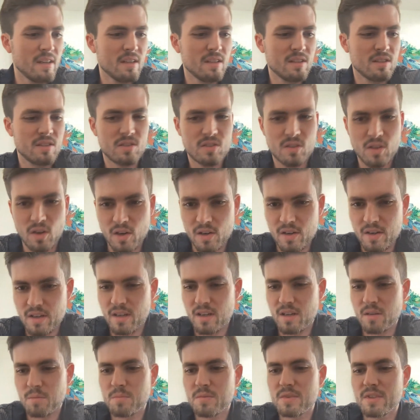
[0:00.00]

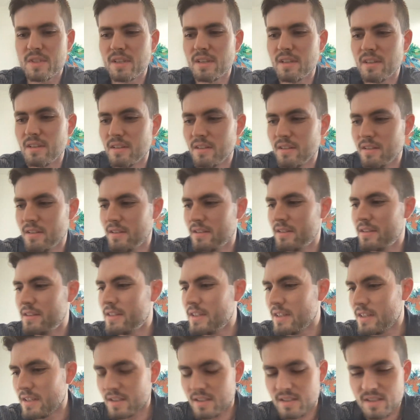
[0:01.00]
startups and
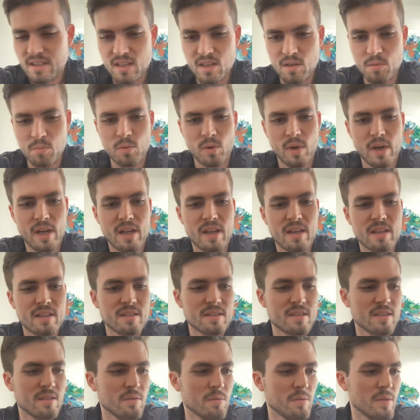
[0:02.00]
D2C
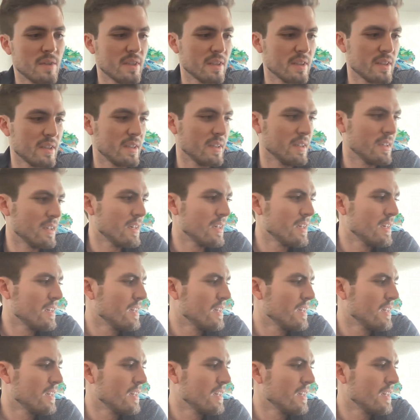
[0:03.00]
brands and really